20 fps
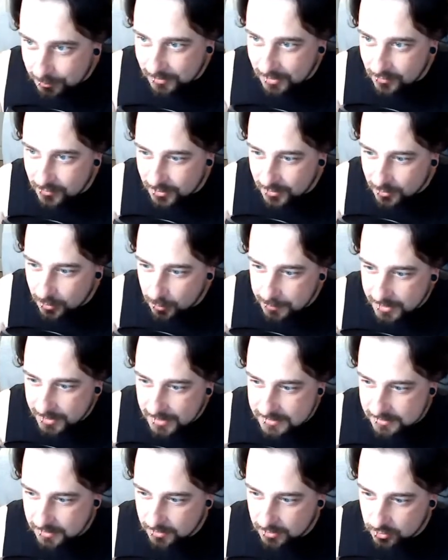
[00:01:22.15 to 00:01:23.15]
Love it. Hope you
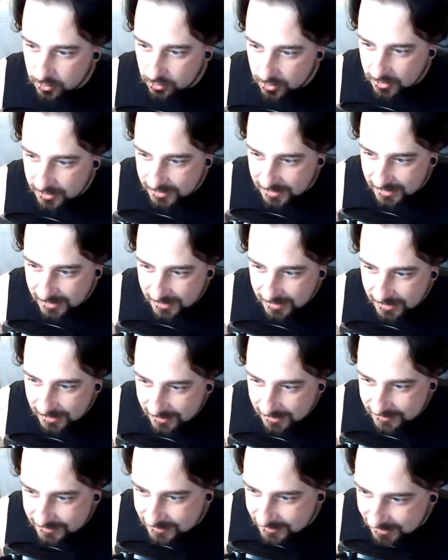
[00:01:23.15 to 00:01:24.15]
guys are great
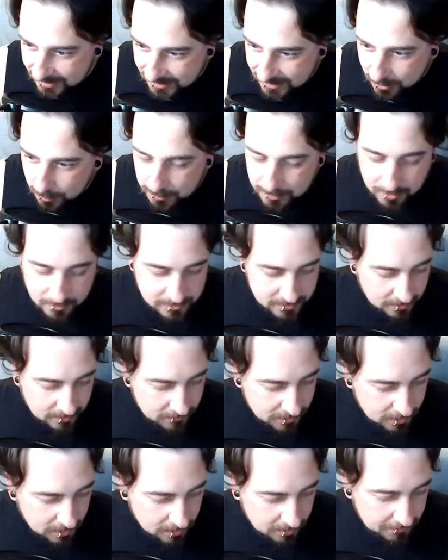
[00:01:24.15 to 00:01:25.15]
today. Hope you guys are having,
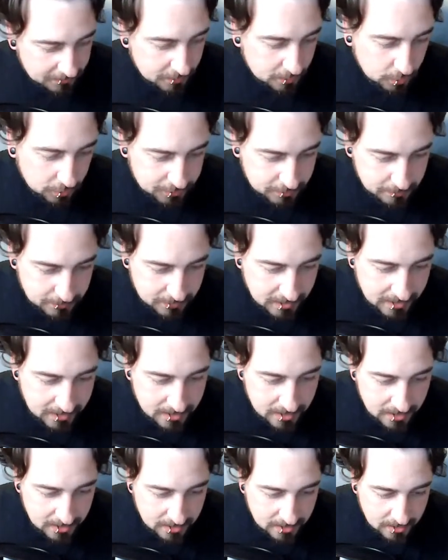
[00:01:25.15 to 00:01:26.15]
a, having an awesome
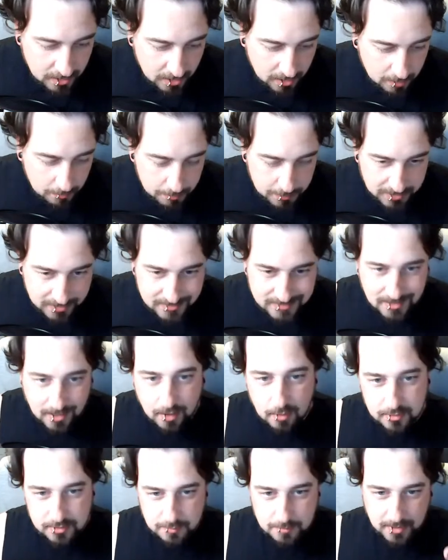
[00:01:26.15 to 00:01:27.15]
day. Um, big shout
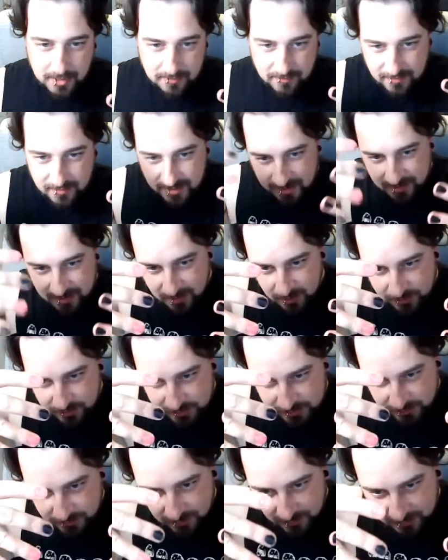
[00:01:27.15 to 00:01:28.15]
out to my fingernails
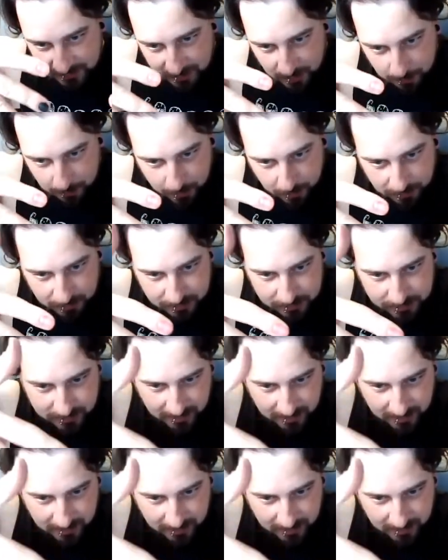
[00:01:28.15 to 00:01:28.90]
because they finally got polished.